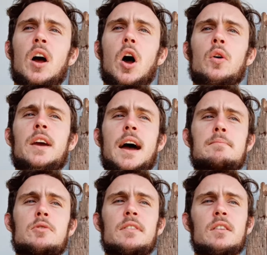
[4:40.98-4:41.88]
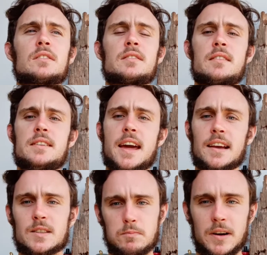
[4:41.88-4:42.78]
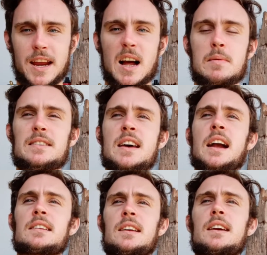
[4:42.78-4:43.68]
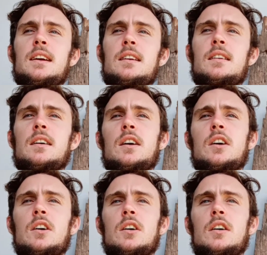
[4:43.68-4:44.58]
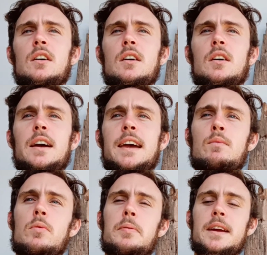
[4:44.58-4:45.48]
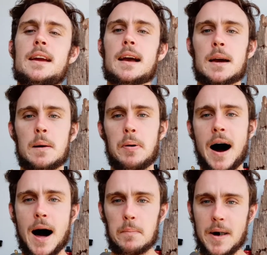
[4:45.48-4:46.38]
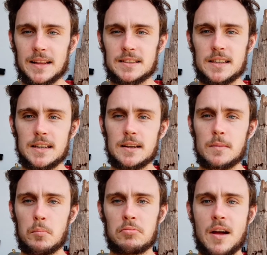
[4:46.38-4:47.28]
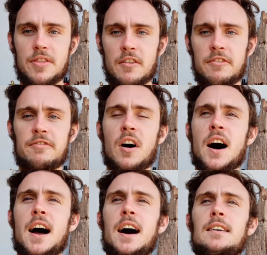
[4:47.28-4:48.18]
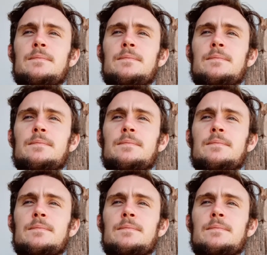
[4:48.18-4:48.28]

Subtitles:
Okay, moving on to the next pranayama technique. It will be Kapa Bhatti, breath of fire.